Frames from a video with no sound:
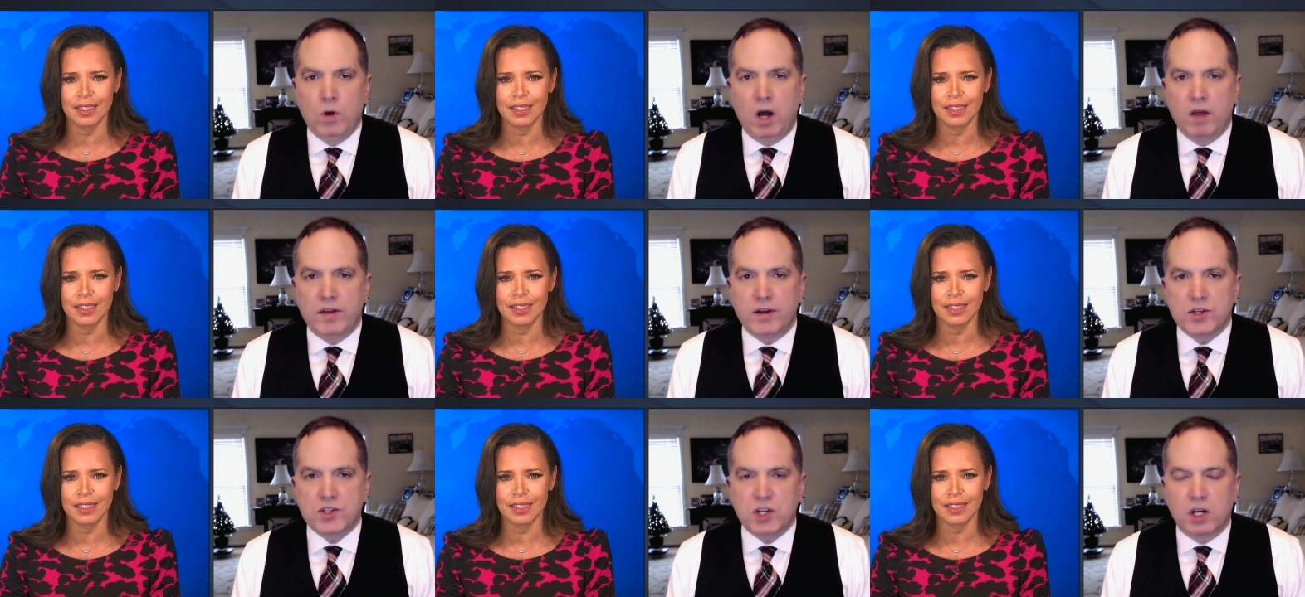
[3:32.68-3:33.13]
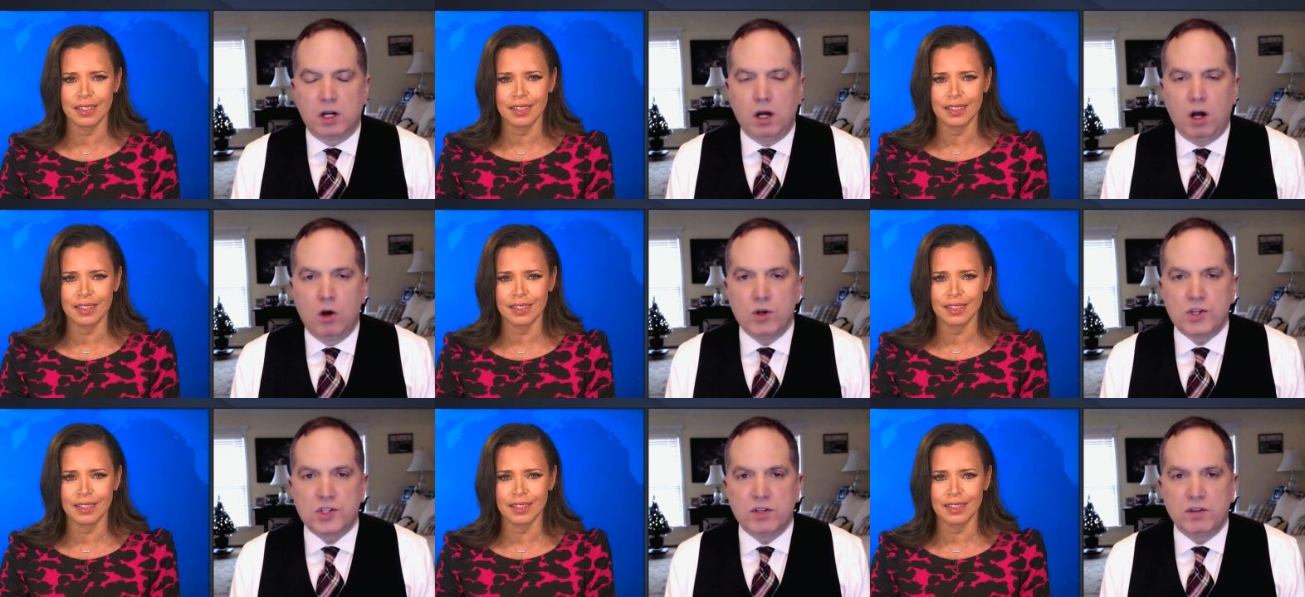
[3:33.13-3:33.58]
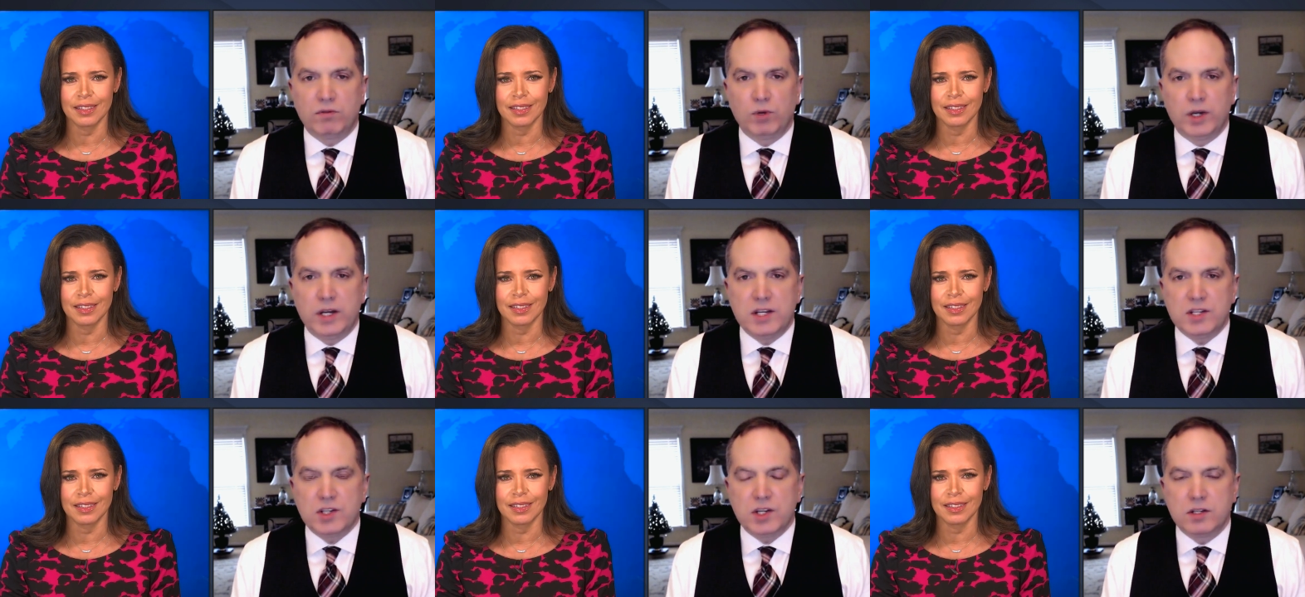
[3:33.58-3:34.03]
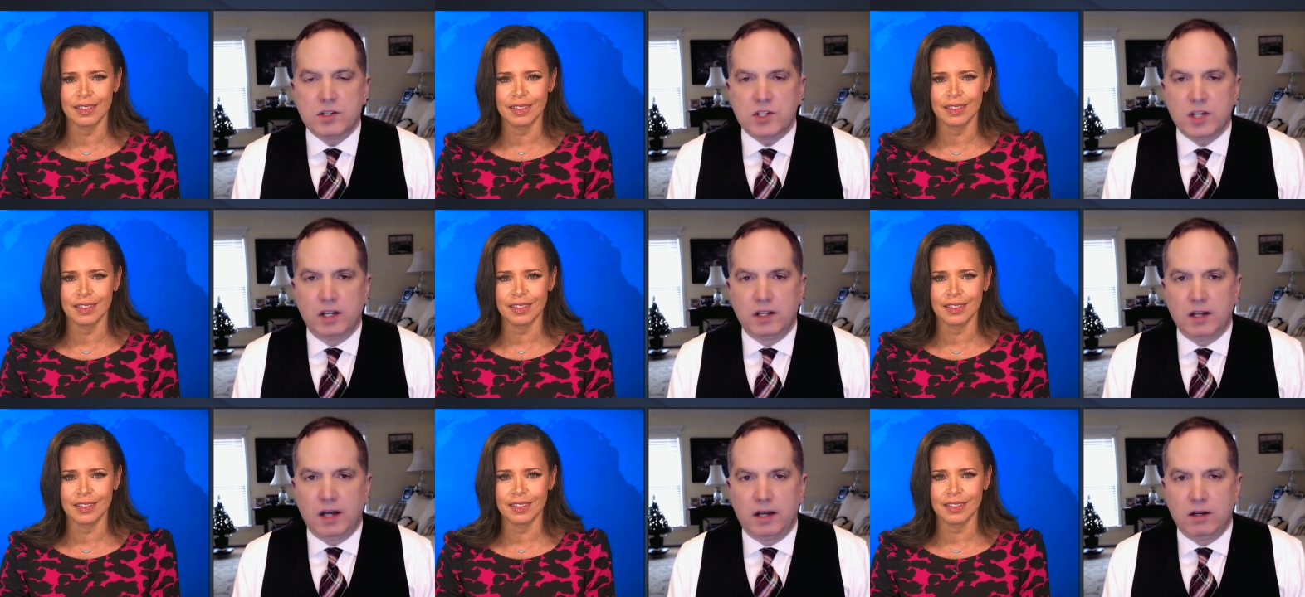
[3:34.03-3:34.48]
Speaker 1: Well, there's a host of
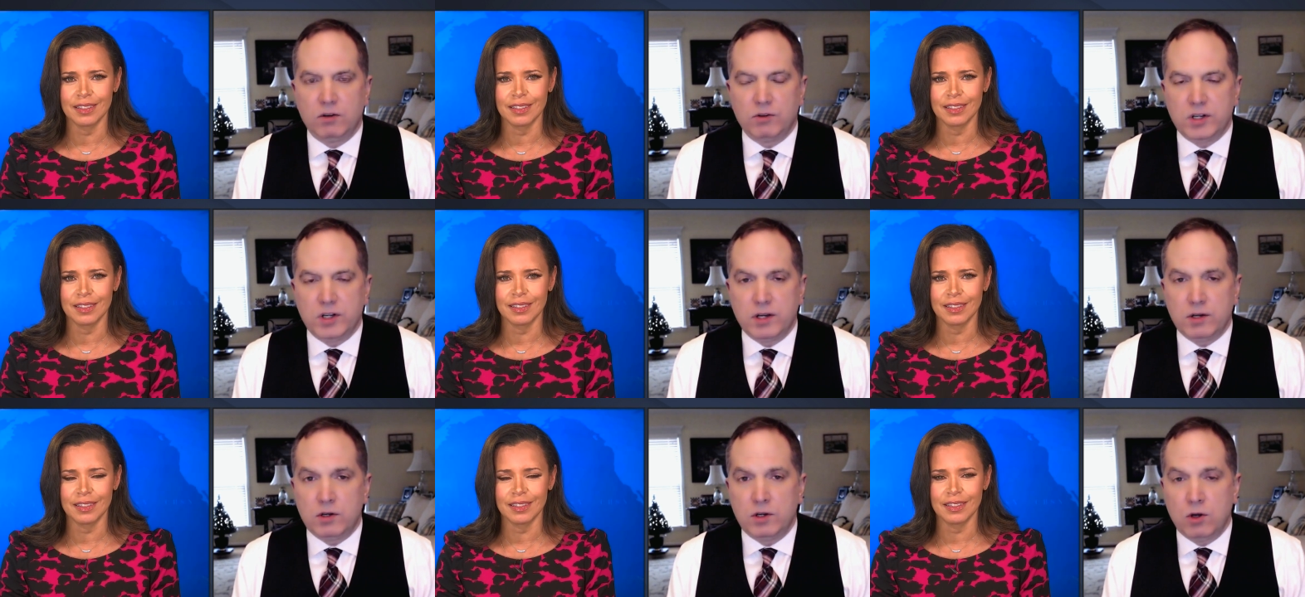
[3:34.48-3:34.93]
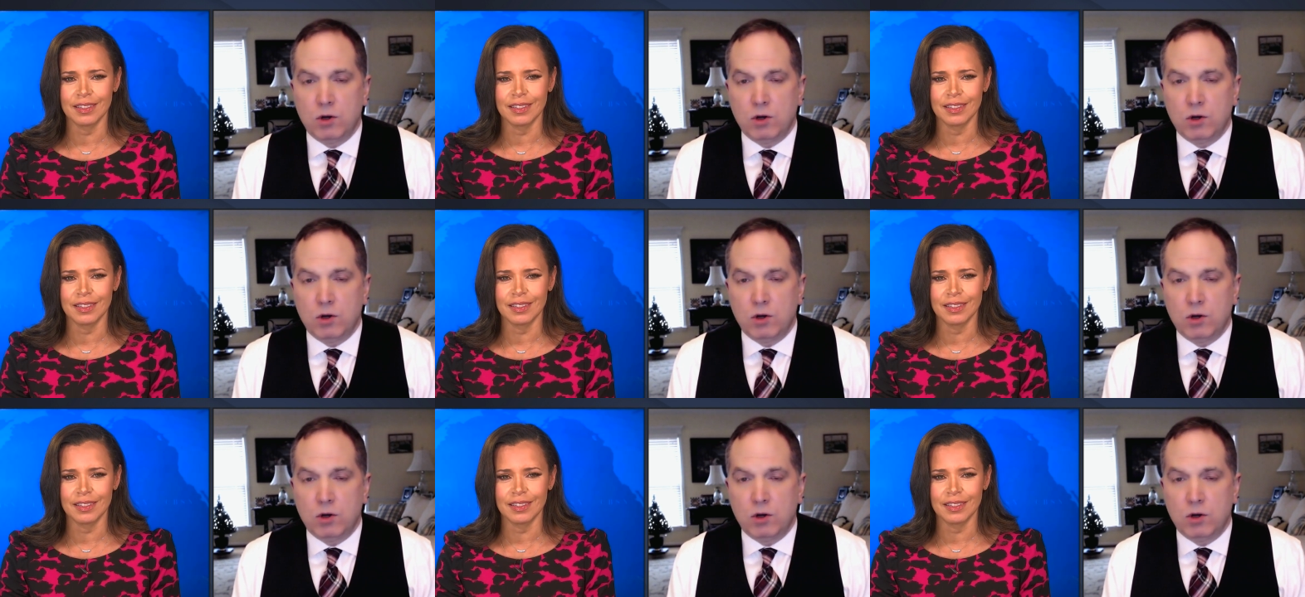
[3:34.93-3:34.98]
reasons, and I don't